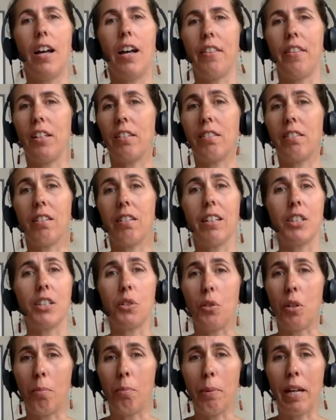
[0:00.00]
I think a
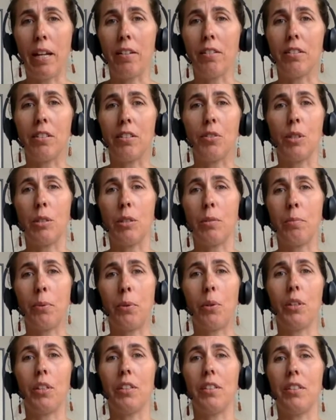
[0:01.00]
cholesterol panel is really
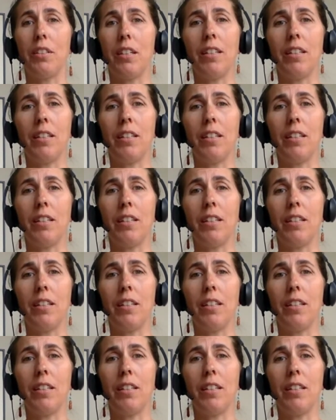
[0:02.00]
important.